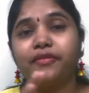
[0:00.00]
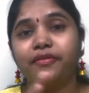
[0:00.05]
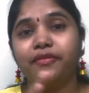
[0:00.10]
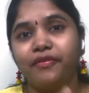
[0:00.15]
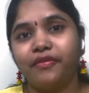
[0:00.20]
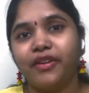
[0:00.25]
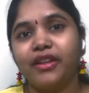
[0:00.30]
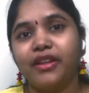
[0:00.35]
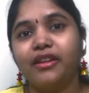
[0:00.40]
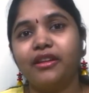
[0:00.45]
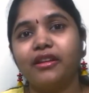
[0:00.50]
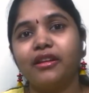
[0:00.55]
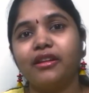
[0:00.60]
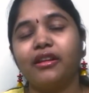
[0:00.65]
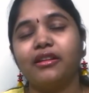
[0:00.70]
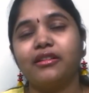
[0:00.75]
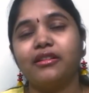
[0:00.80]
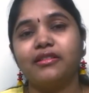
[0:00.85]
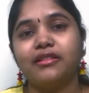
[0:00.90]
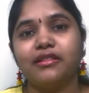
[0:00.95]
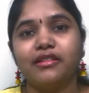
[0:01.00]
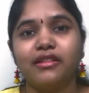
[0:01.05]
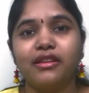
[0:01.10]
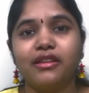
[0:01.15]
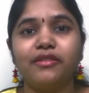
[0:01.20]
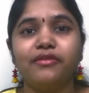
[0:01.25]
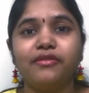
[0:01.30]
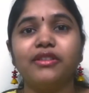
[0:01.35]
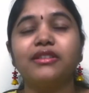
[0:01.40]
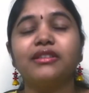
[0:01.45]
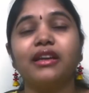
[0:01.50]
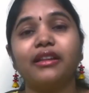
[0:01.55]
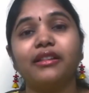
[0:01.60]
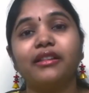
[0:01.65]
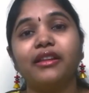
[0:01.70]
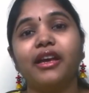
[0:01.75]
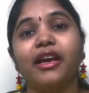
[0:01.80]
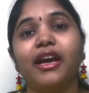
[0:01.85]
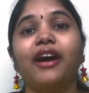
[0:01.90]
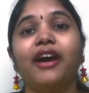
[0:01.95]
If whether there is a sequence and
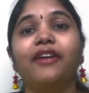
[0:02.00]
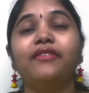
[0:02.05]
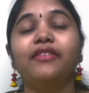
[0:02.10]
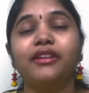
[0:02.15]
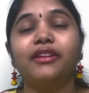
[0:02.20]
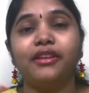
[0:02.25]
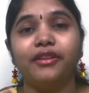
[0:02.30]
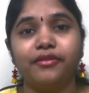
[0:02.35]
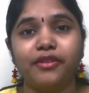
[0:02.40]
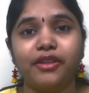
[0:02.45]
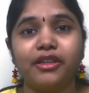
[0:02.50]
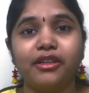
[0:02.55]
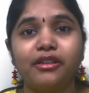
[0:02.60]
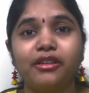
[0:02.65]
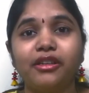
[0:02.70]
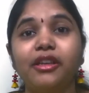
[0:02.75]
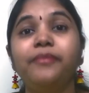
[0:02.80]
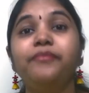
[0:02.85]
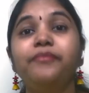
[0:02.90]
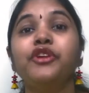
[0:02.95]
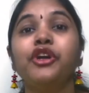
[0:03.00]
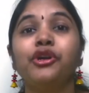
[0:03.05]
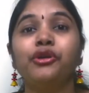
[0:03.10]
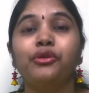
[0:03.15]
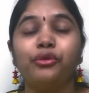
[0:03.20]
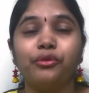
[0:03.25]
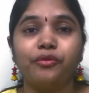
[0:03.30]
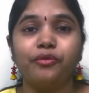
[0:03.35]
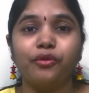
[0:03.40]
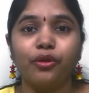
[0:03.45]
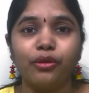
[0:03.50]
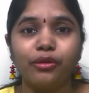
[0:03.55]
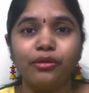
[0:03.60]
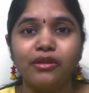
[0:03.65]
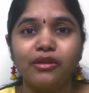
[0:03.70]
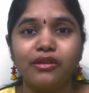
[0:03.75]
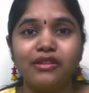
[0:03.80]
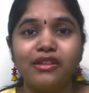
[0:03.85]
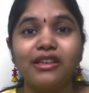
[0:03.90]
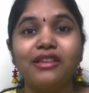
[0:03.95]
they have the difficulty to follow
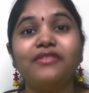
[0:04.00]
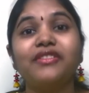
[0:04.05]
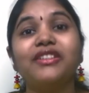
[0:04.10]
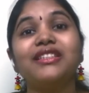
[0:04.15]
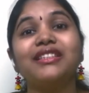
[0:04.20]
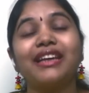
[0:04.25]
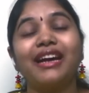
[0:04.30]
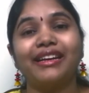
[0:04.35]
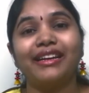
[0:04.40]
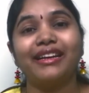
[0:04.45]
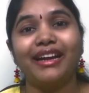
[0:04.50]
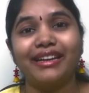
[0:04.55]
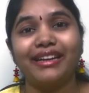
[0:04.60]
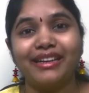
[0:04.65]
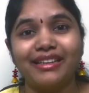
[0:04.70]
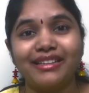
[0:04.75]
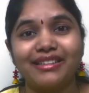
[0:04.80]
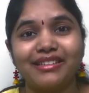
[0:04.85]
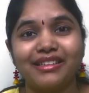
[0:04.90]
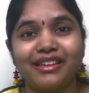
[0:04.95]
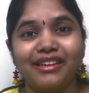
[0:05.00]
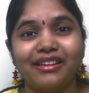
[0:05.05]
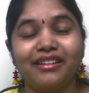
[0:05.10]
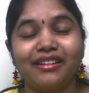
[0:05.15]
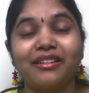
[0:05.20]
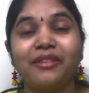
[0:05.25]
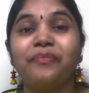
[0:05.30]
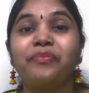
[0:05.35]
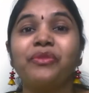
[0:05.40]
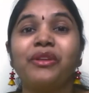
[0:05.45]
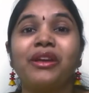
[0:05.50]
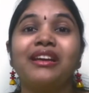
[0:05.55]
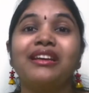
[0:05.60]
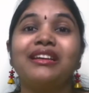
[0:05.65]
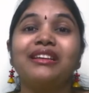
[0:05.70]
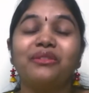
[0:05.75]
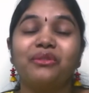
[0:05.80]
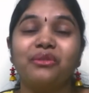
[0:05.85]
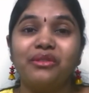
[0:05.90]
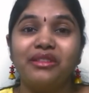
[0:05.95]
the sequence and understand it.
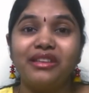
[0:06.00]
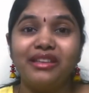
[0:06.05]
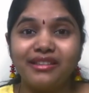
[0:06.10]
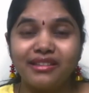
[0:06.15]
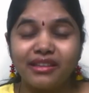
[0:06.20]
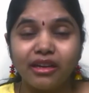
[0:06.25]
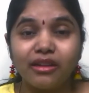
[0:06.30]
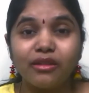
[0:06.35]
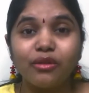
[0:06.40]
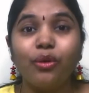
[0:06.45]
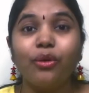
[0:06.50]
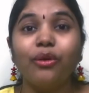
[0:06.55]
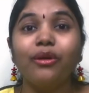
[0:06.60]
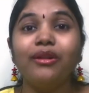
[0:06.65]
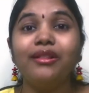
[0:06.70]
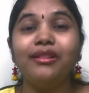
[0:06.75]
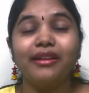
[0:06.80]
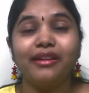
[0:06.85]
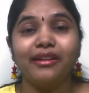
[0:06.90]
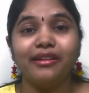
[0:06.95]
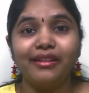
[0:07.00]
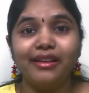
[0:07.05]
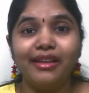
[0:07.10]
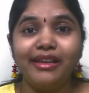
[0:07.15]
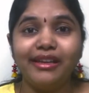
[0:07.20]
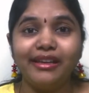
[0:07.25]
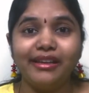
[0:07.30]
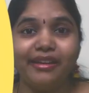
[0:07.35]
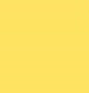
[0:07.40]
So these are all the early